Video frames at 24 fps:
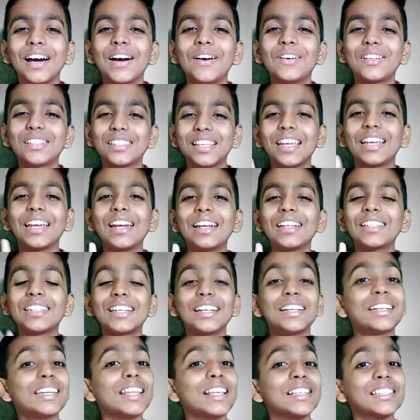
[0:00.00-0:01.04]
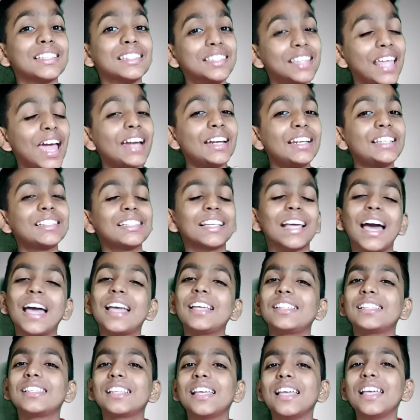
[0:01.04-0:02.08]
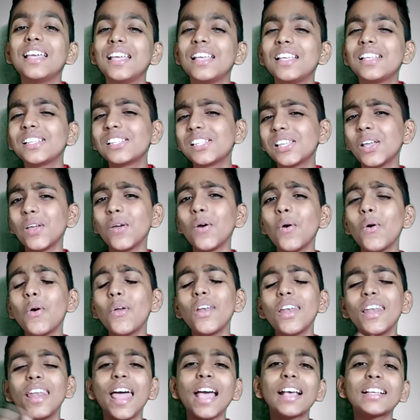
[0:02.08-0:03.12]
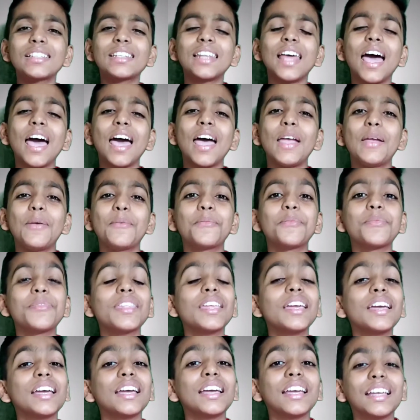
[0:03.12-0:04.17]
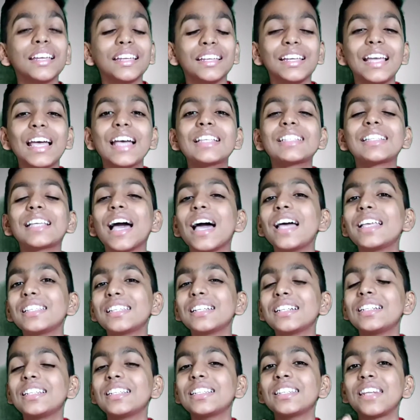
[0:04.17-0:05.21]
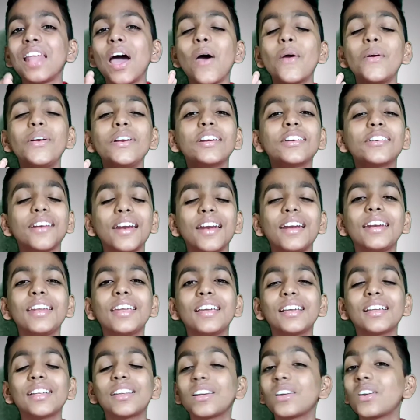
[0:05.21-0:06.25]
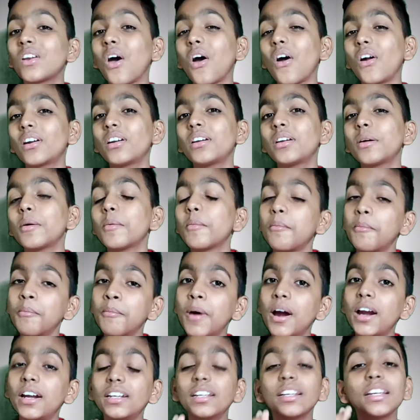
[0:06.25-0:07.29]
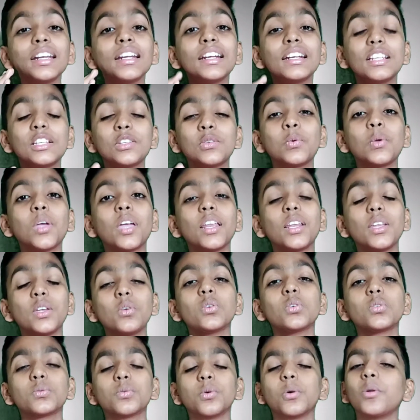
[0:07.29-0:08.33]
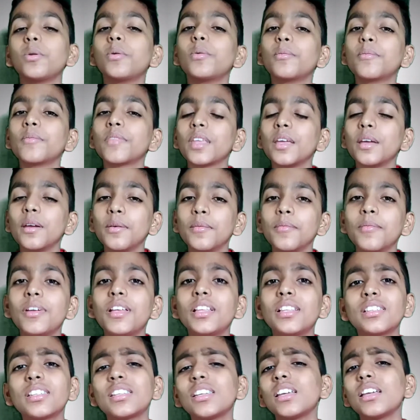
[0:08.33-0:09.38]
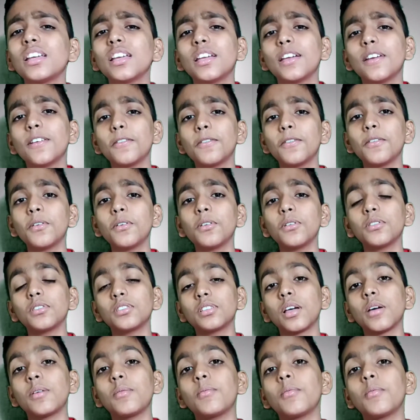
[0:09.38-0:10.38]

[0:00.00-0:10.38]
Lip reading: Our second sentence that is guys, see you next time. Yes guys, it is now in trending not, but it is very useful. Means if you